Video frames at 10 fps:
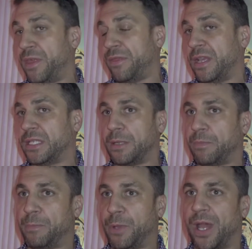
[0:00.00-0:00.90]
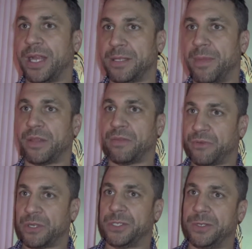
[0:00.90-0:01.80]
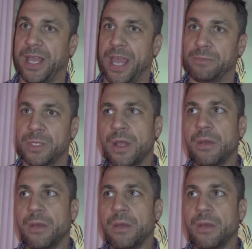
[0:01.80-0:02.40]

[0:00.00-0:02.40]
the things that people liked about the first two games,